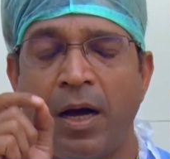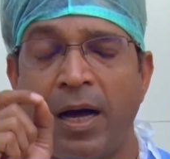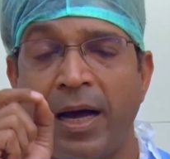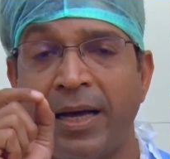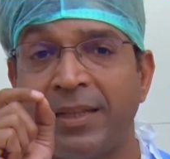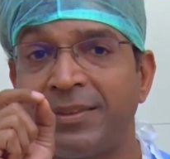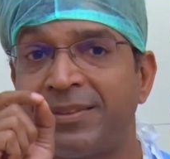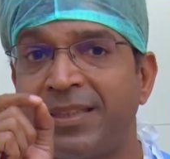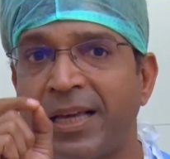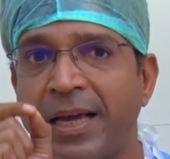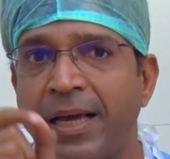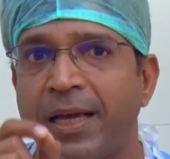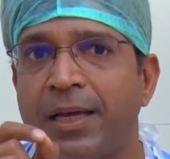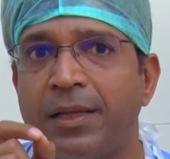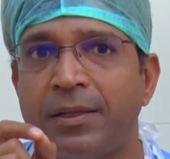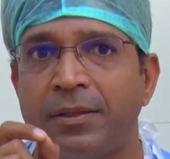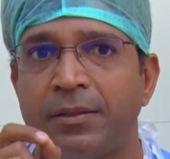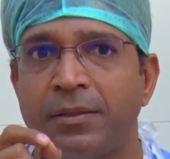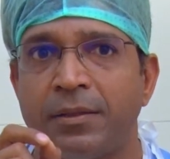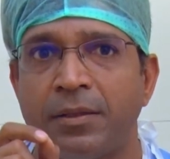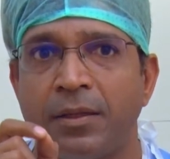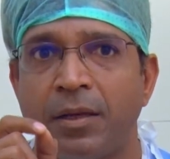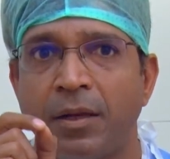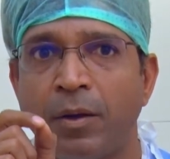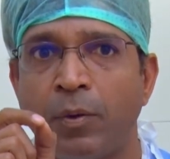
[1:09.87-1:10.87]
And
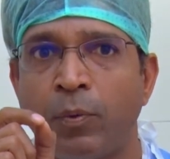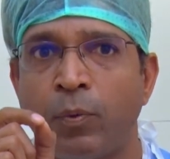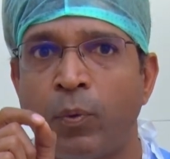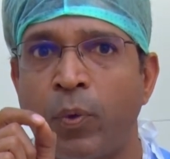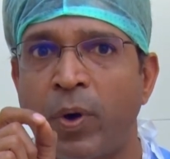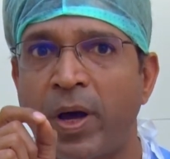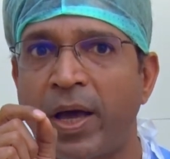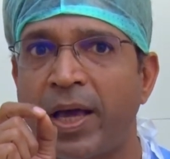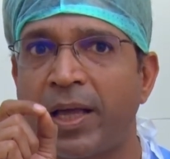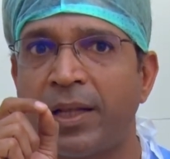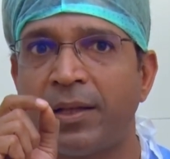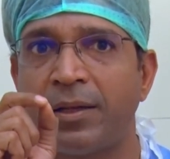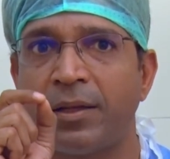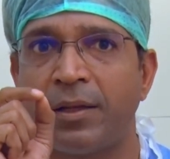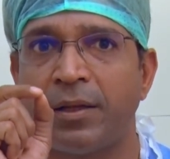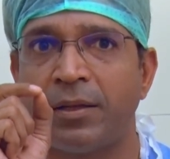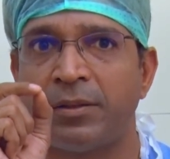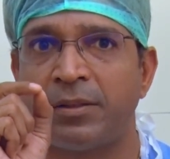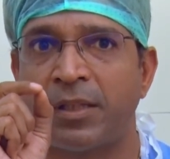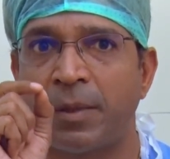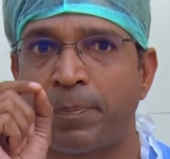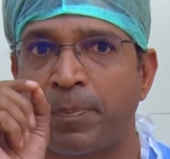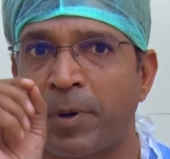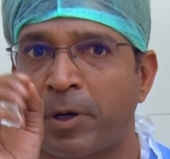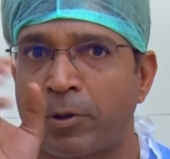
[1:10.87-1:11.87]
then
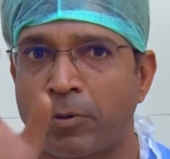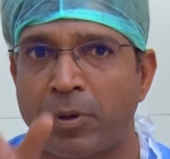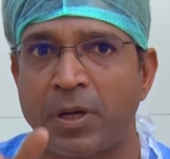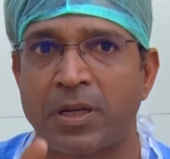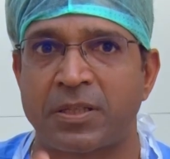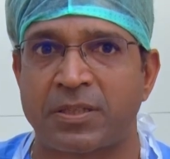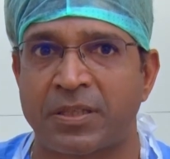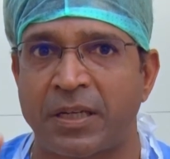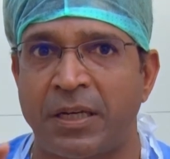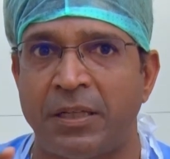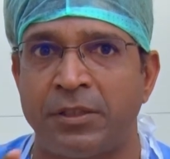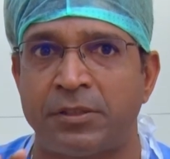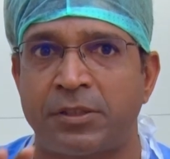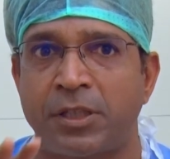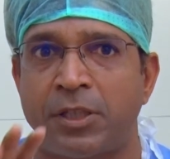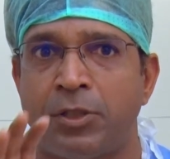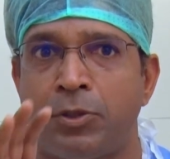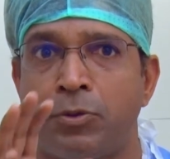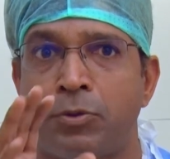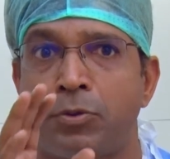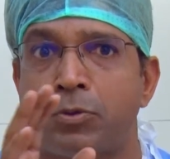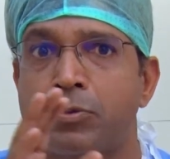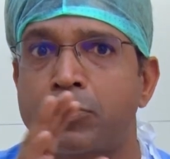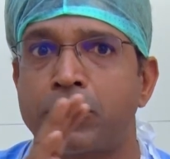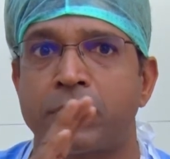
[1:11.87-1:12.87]
when the particular center
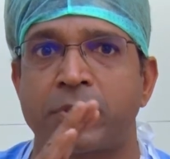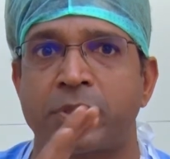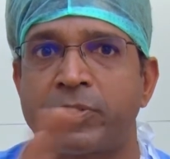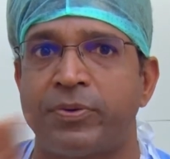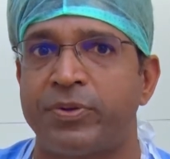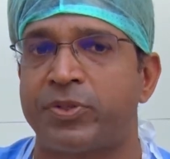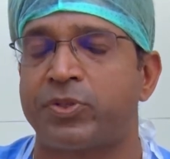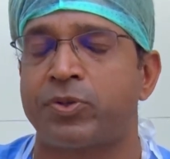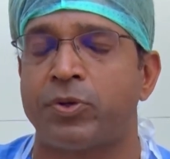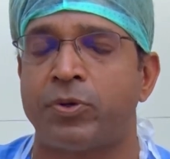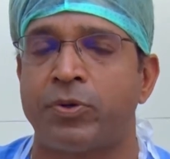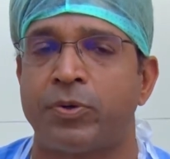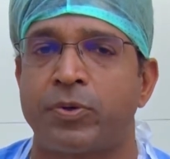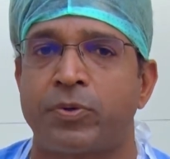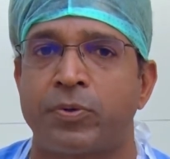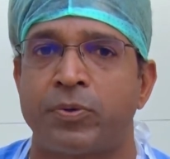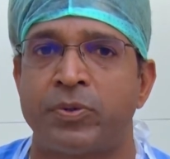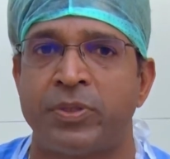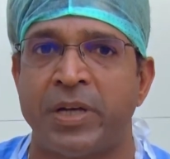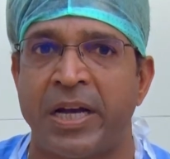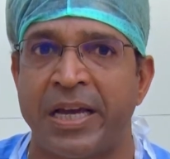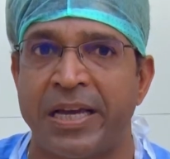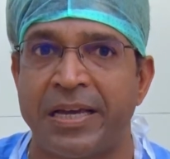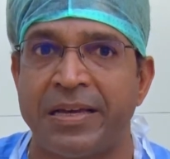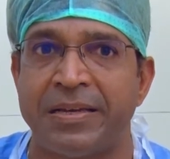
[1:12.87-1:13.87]
used to switch over to
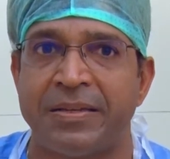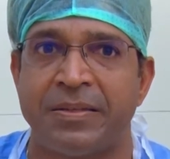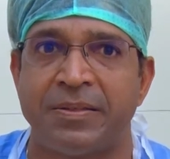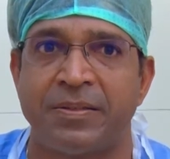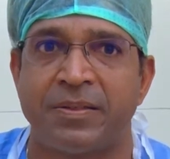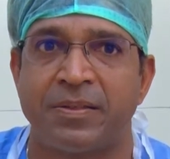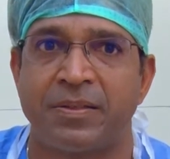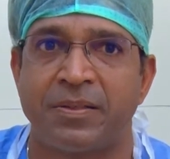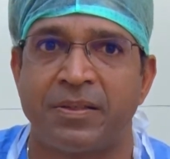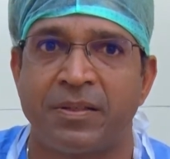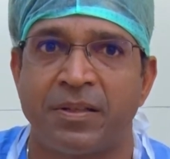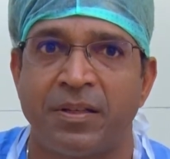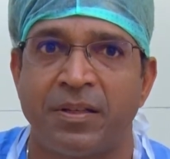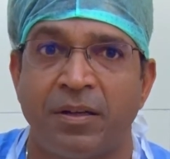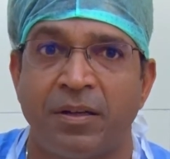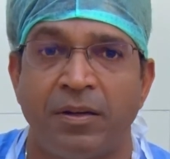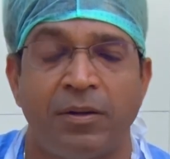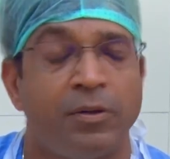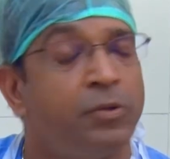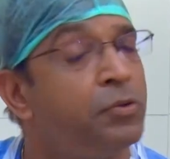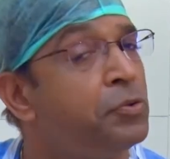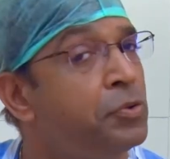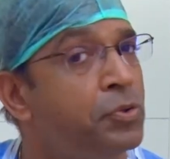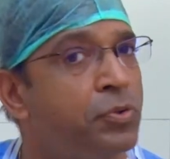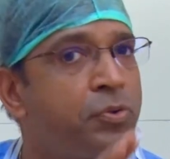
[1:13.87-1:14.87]
ZEISS,
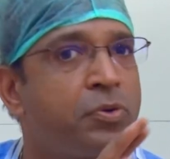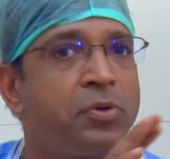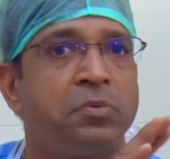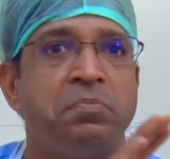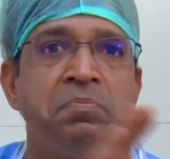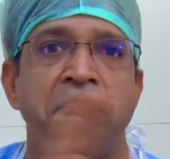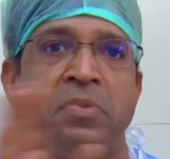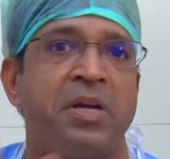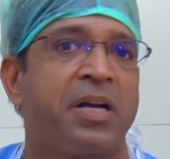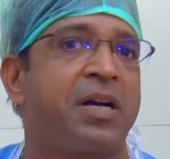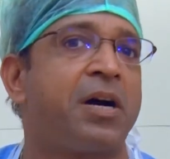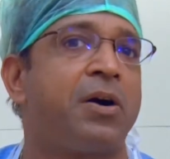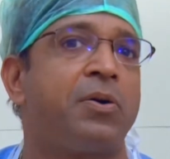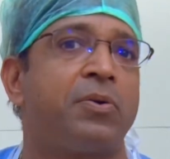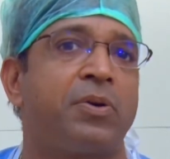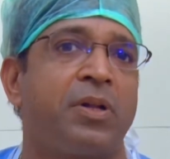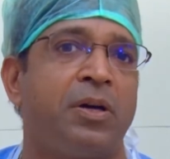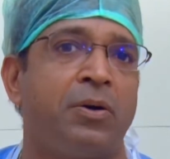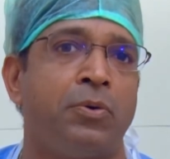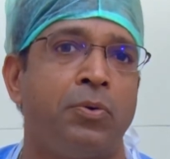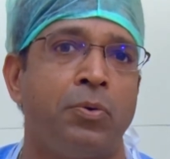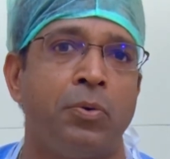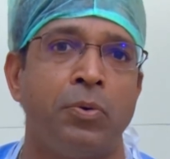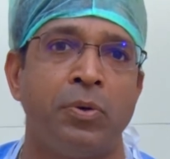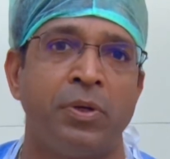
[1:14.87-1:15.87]
you could make out a
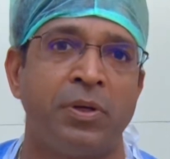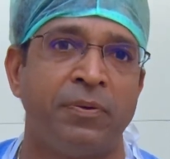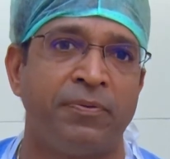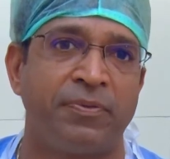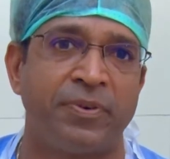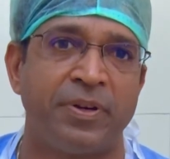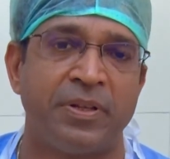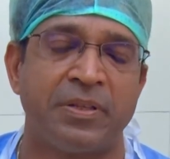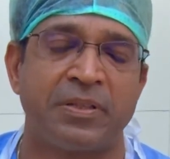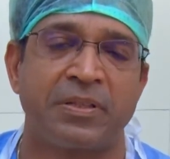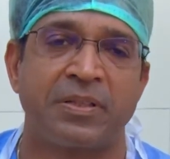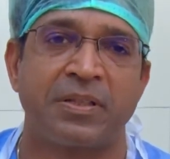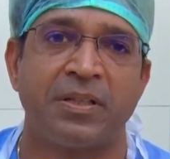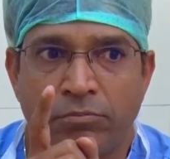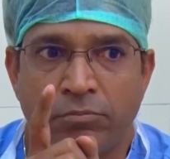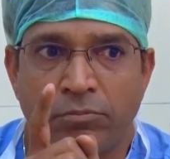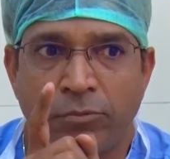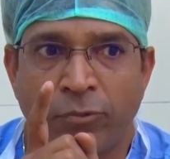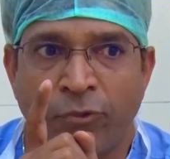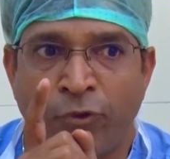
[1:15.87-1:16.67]
whole difference.